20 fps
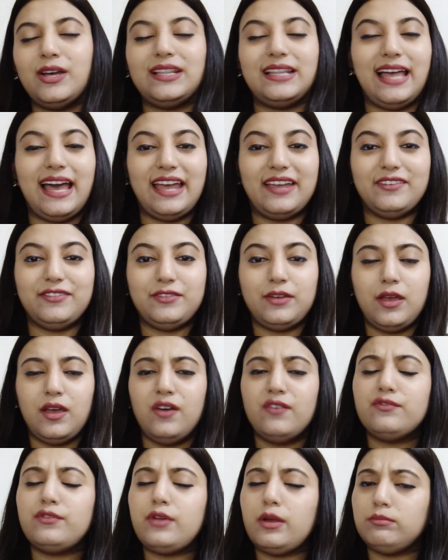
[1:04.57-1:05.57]
her life
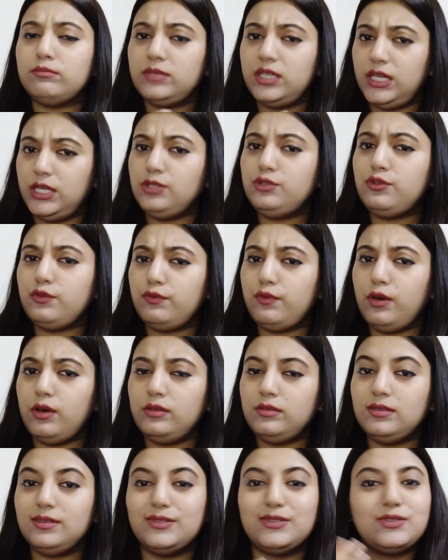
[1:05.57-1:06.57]
from
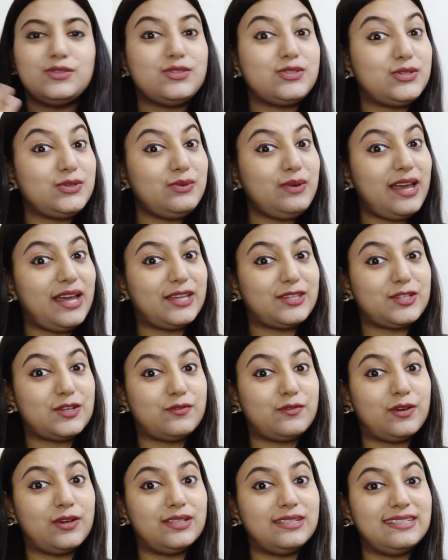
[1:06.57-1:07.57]
introvert to
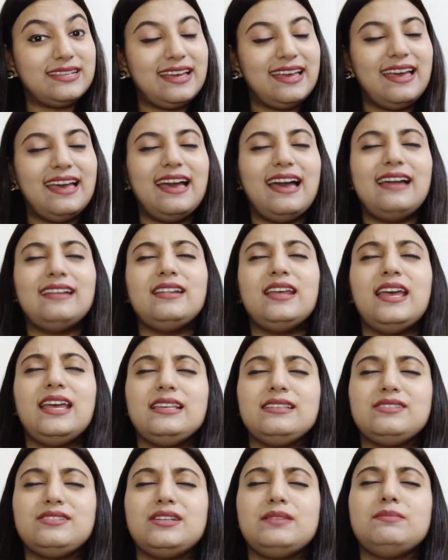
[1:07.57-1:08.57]
extrovert and
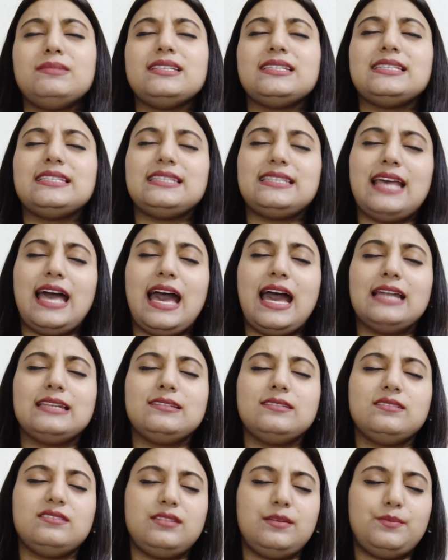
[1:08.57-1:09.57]
extremely sad,
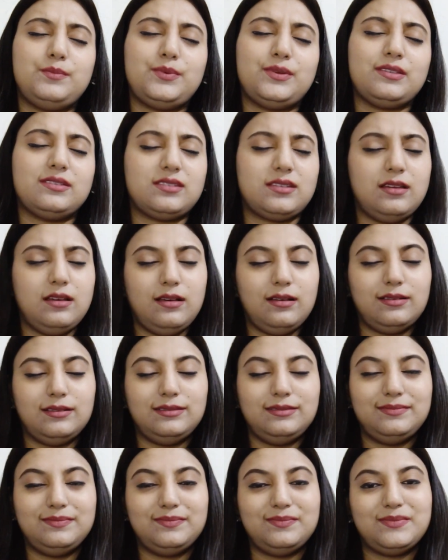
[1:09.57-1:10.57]
depressed
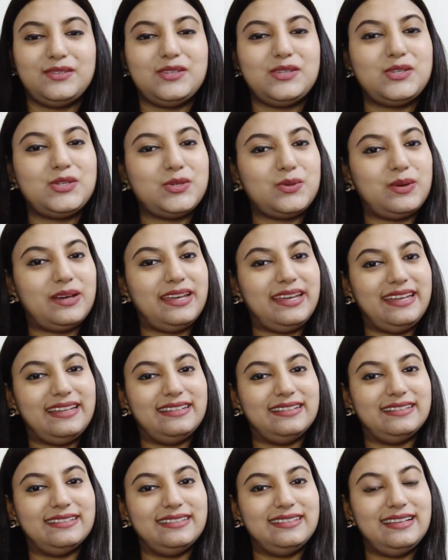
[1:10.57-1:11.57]
girl to a
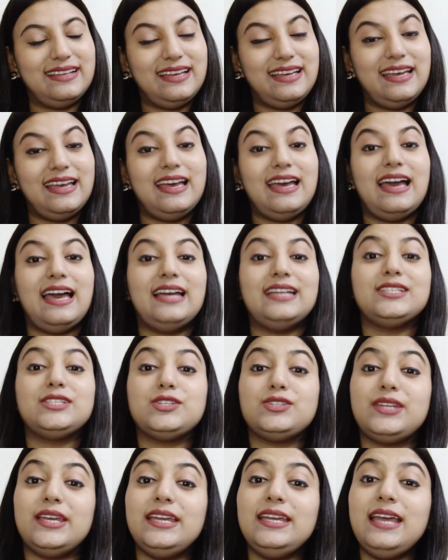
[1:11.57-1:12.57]
healer. And
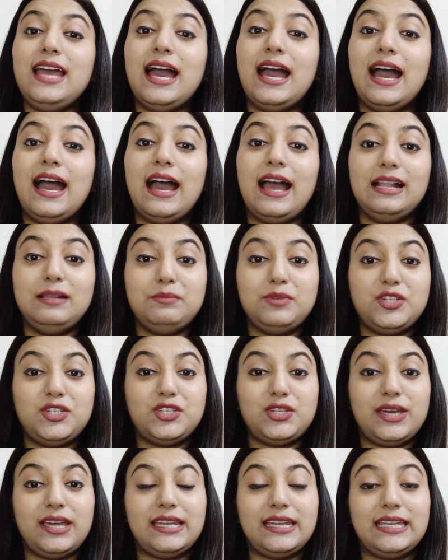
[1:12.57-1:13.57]
today I'll be
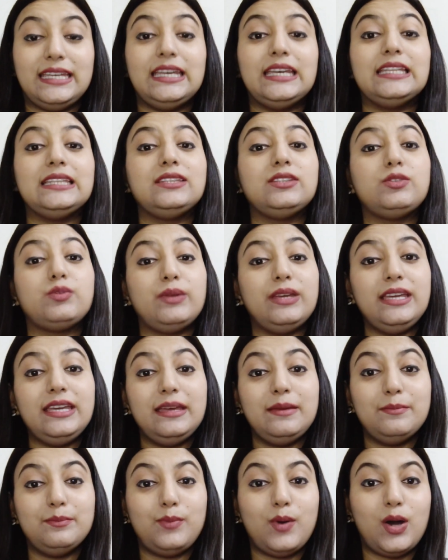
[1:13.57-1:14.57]
sharing
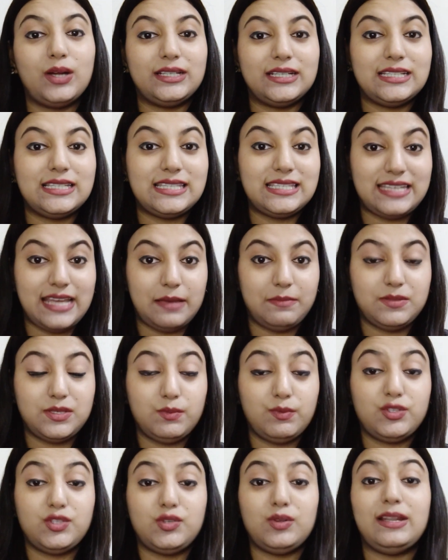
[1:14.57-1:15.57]
3 important steps
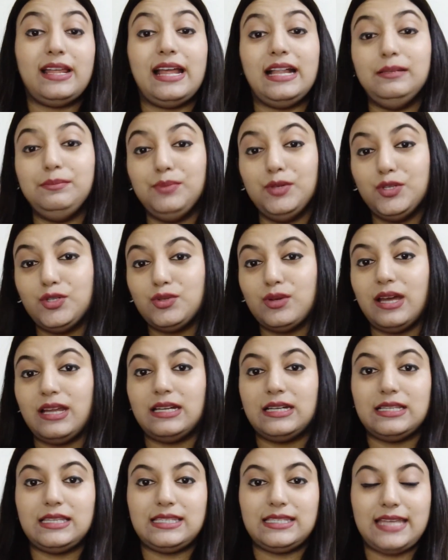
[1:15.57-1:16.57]
which will help you to
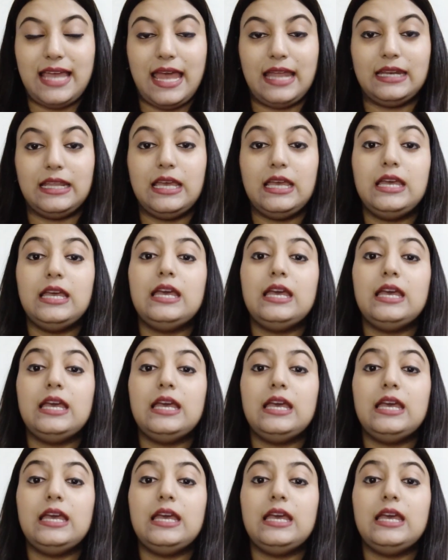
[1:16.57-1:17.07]
understand